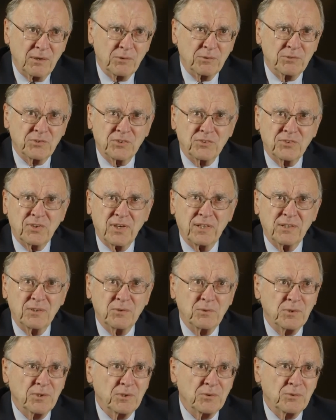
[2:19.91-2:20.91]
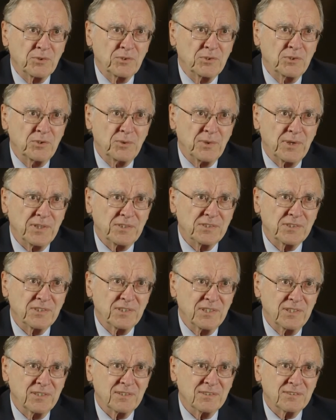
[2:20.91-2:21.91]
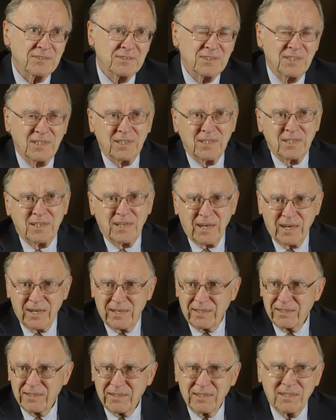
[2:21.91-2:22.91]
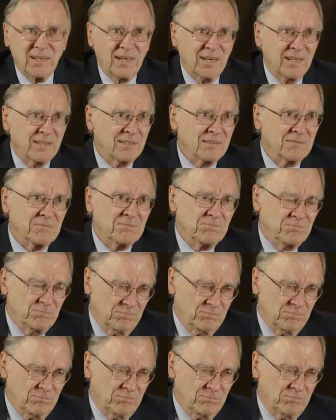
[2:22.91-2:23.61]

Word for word: I was assigned to work with two engineers on a, on a